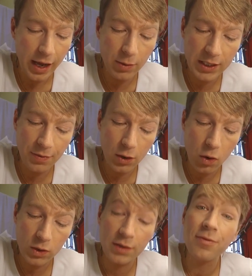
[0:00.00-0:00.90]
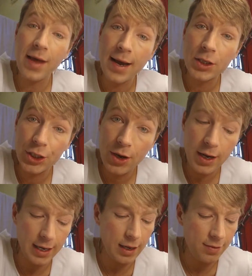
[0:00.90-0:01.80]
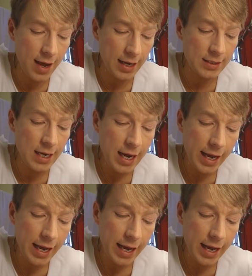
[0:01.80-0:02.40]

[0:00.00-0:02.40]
It was in the course of that journey that